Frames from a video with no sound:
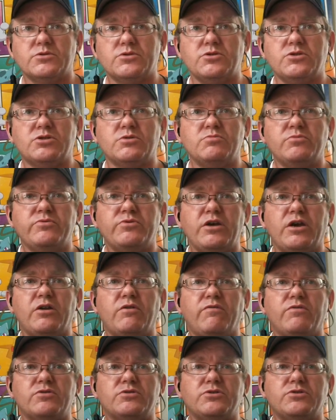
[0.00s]
You can move that
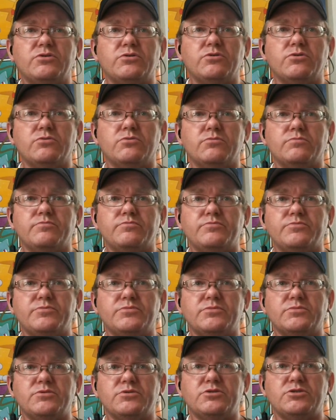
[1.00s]
over to
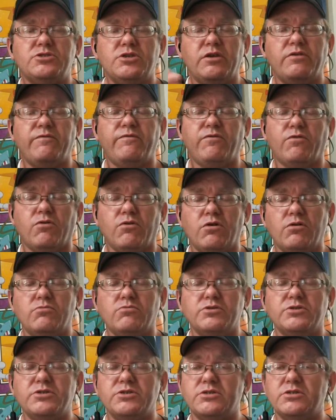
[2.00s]
Gen 4,
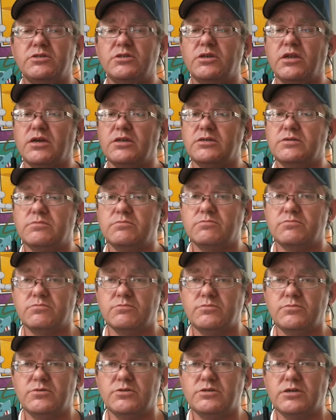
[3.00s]
which is the next
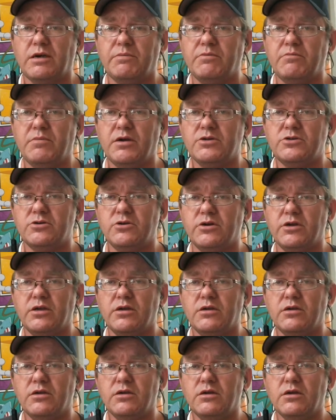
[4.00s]
stop in my
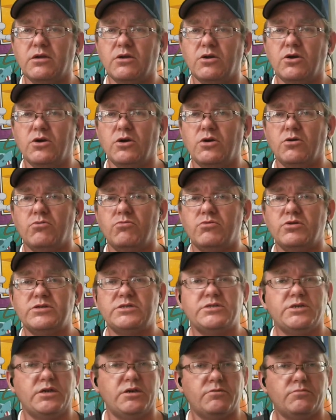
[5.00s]
journey, was
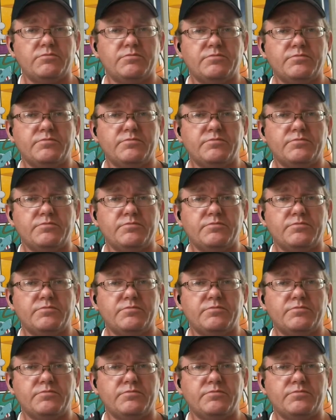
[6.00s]
Sinnoh.